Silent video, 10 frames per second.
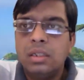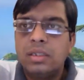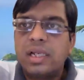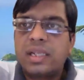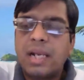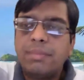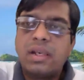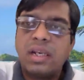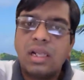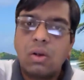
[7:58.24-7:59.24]
There can be
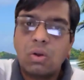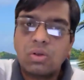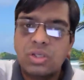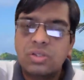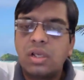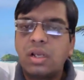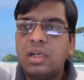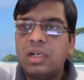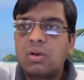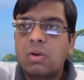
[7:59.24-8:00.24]
renal losses.
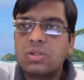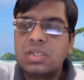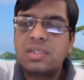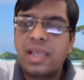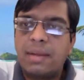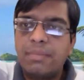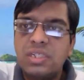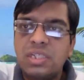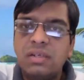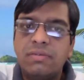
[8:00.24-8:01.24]
Renal losses can be
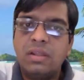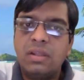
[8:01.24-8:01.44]
seen